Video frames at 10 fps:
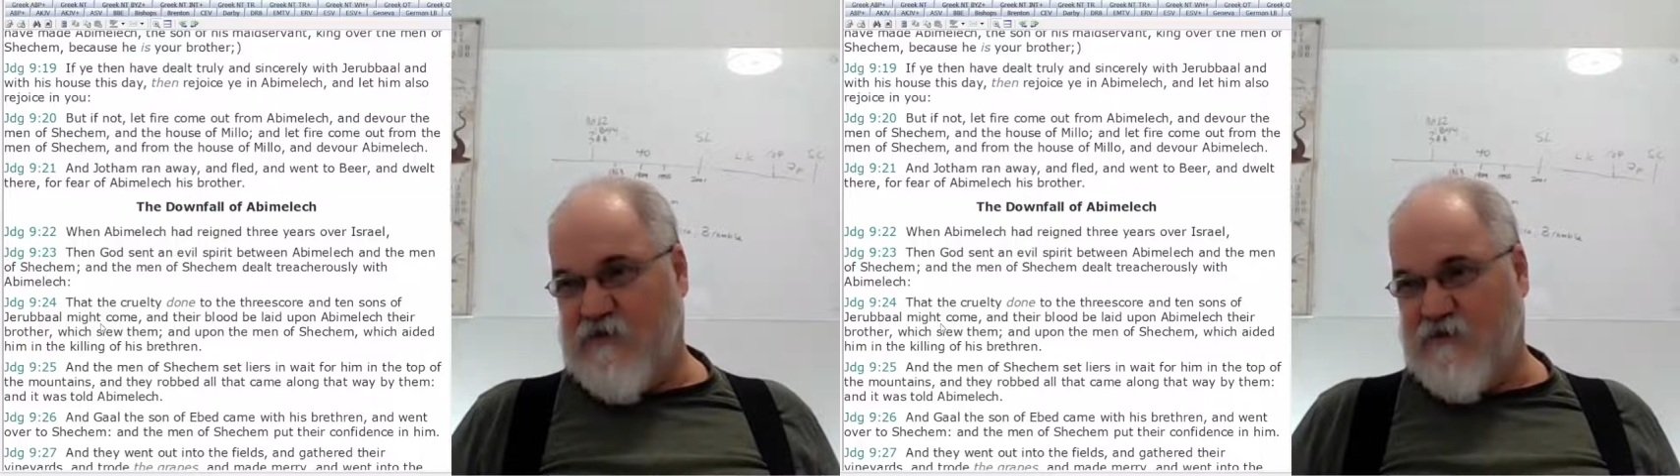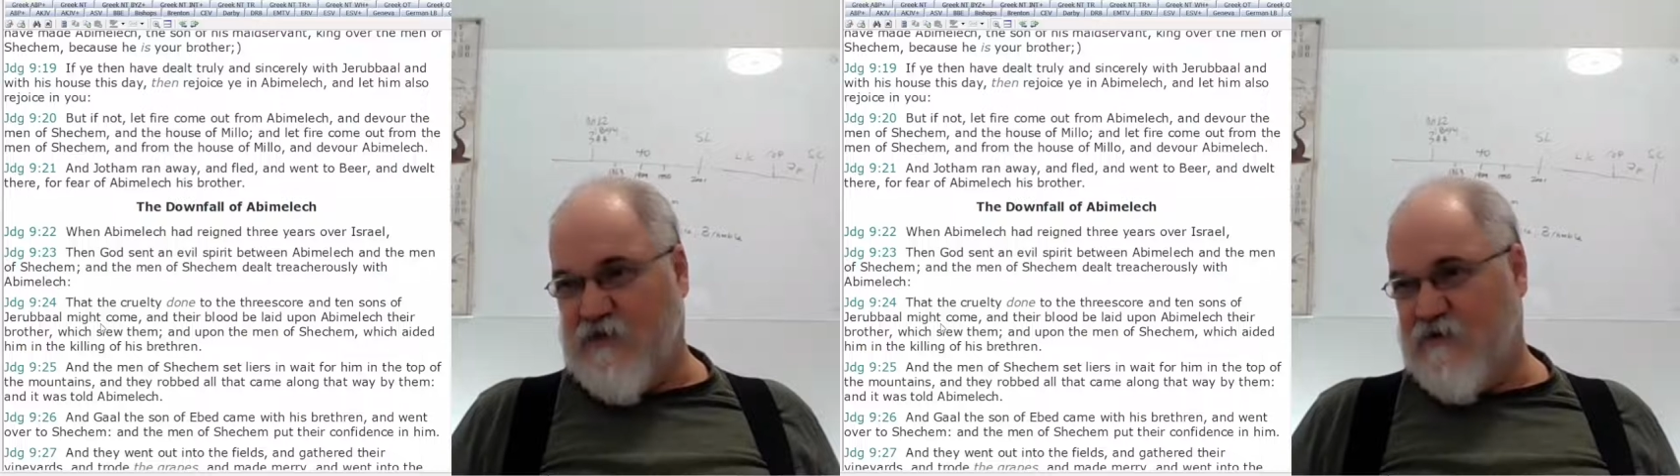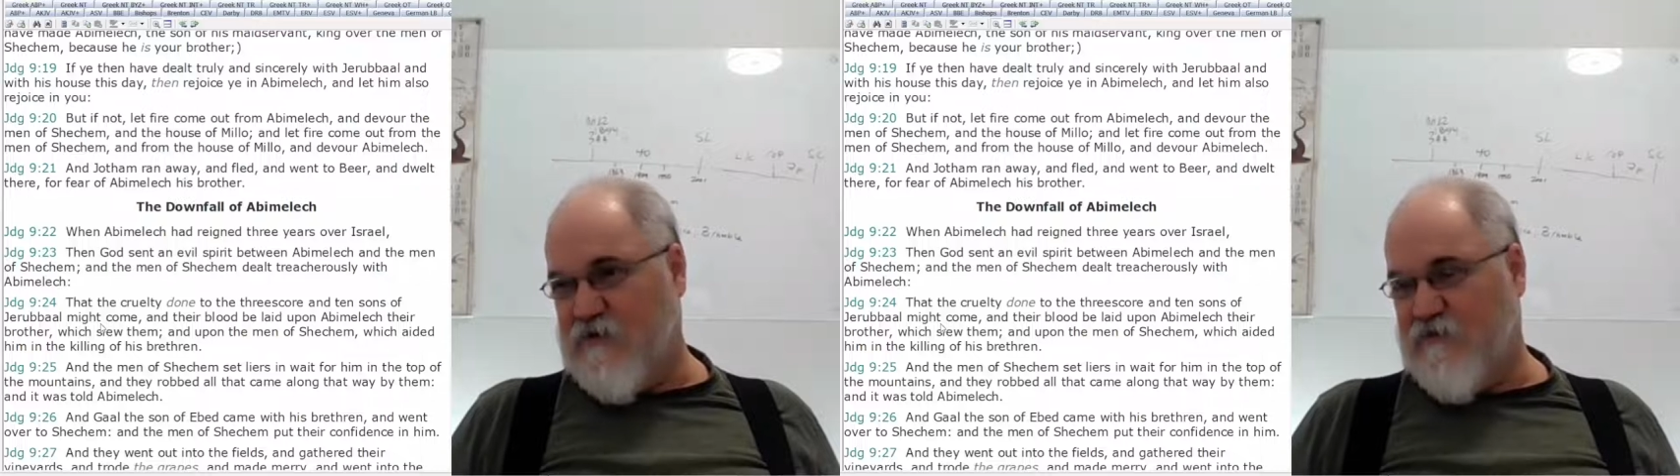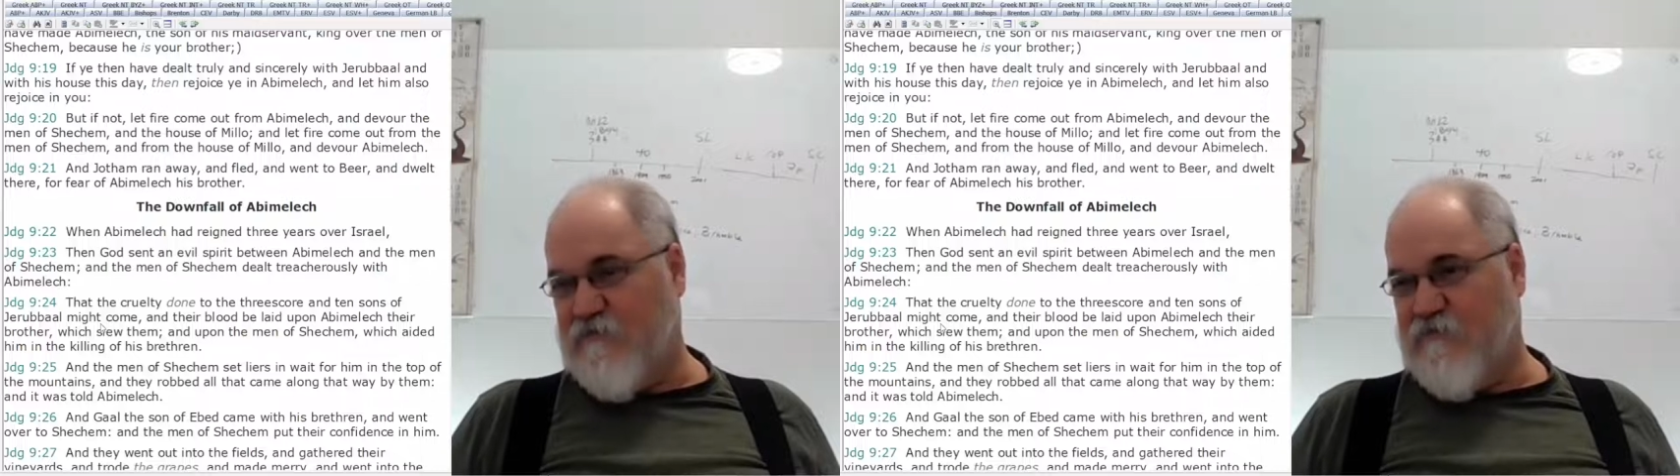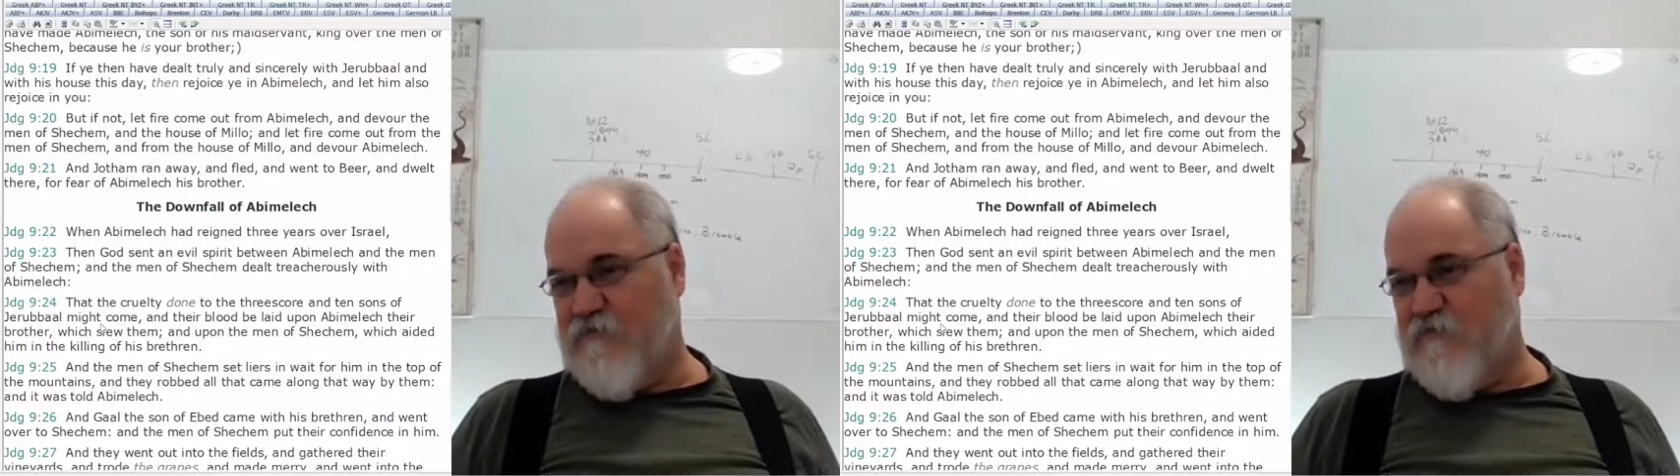He's not going to
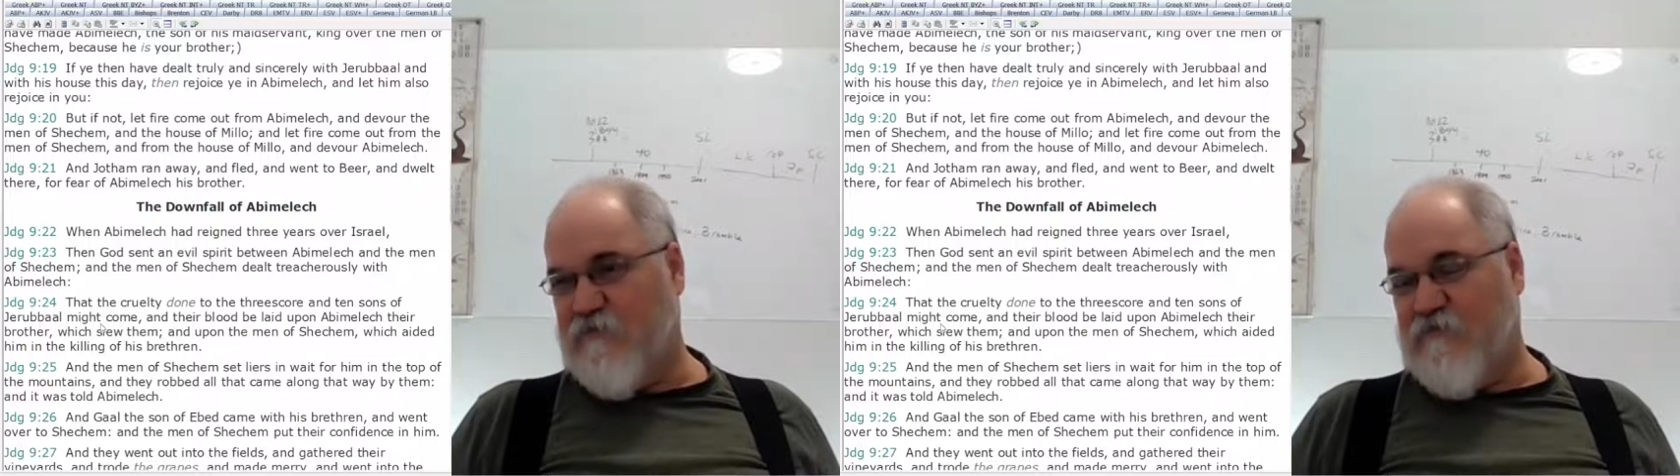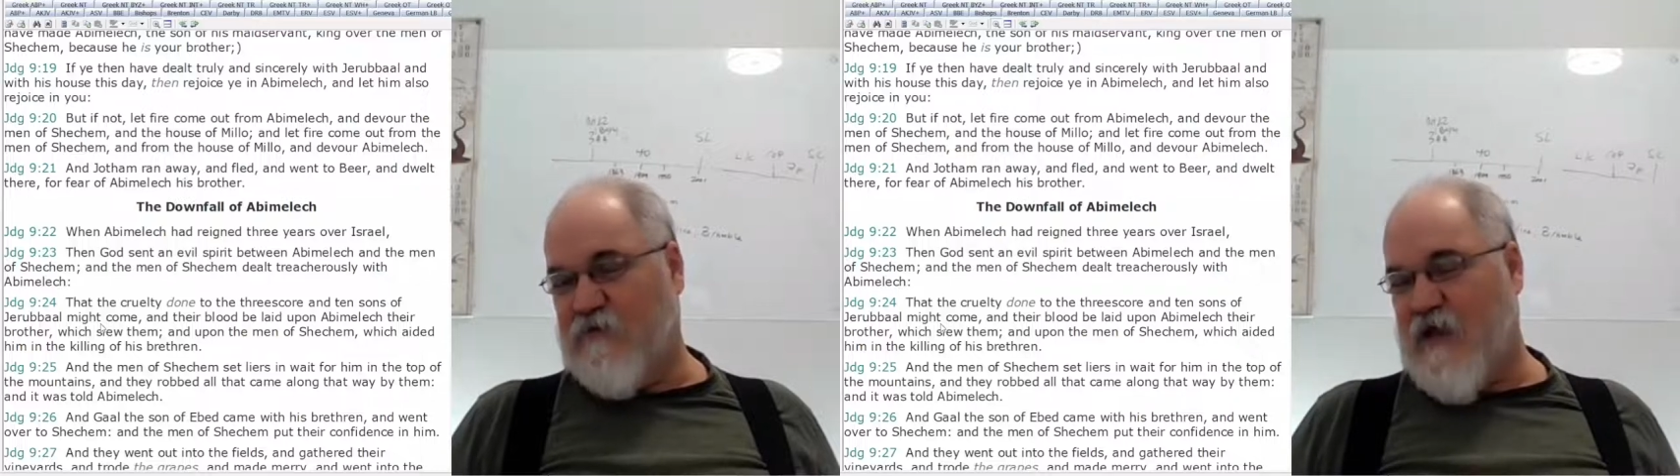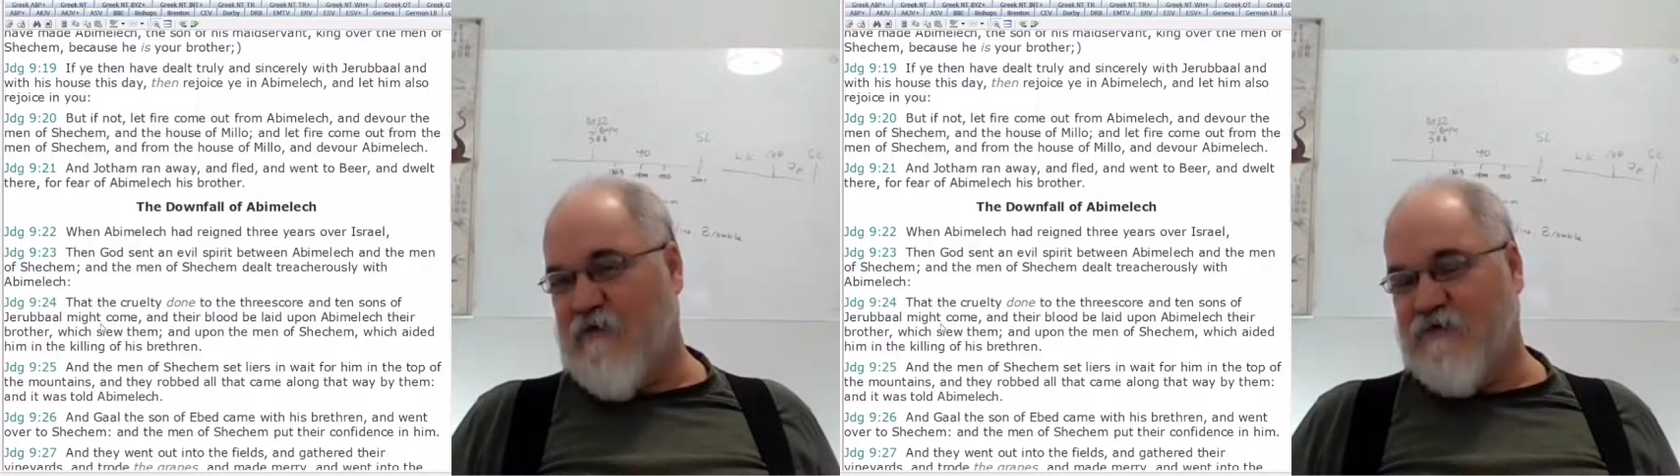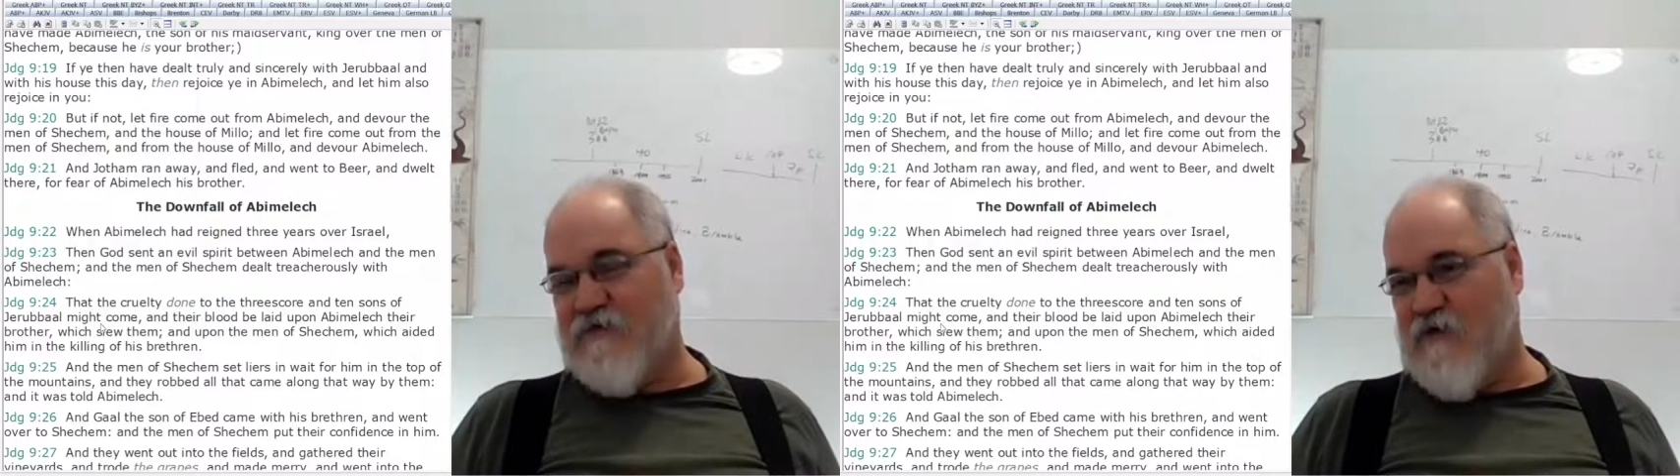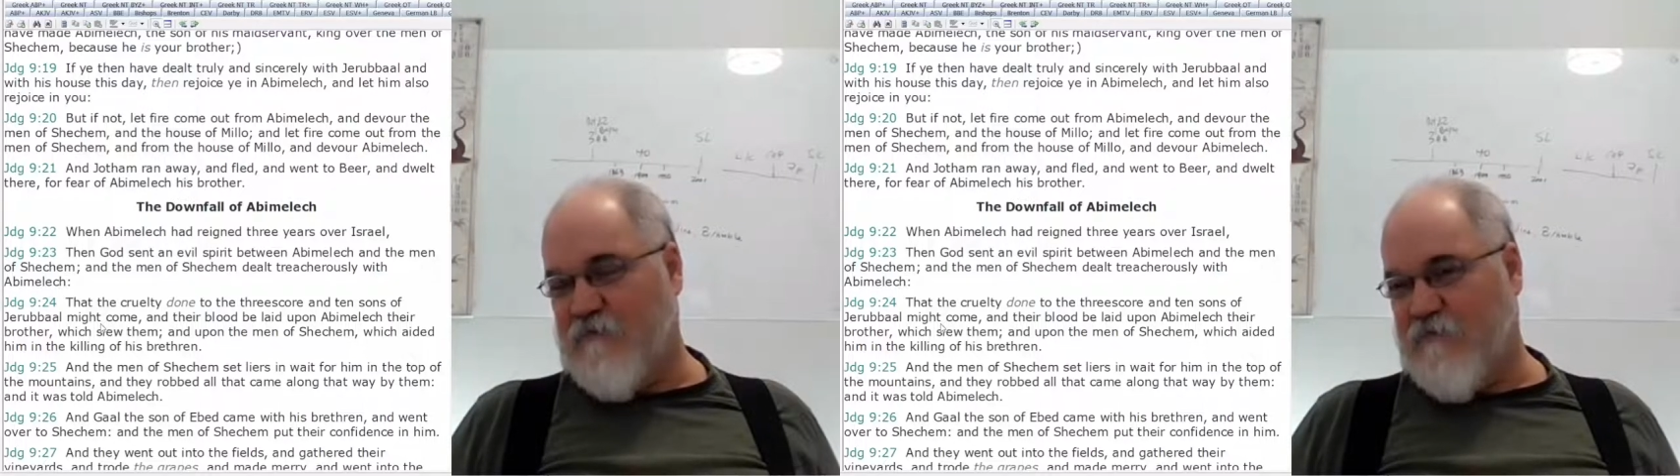have
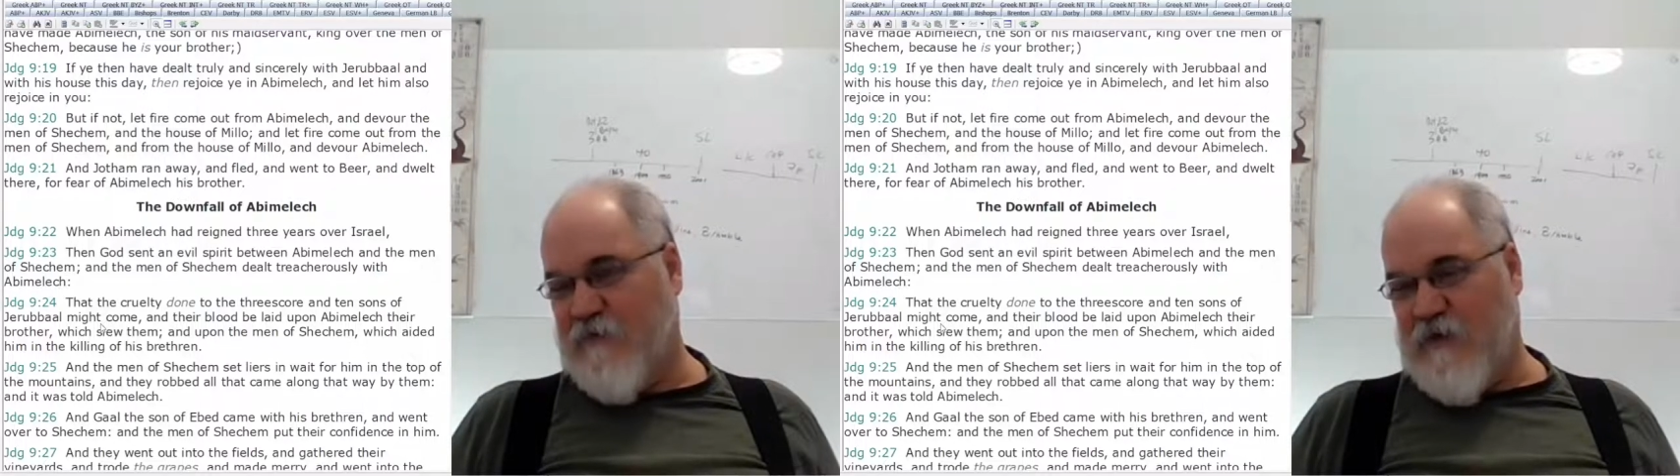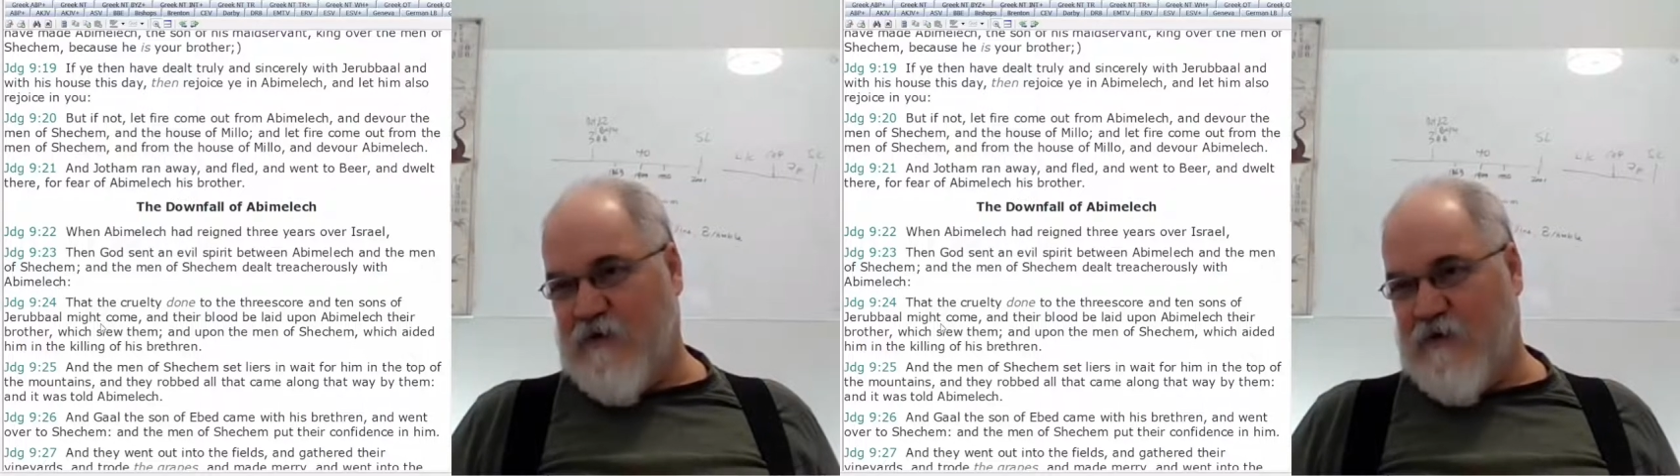some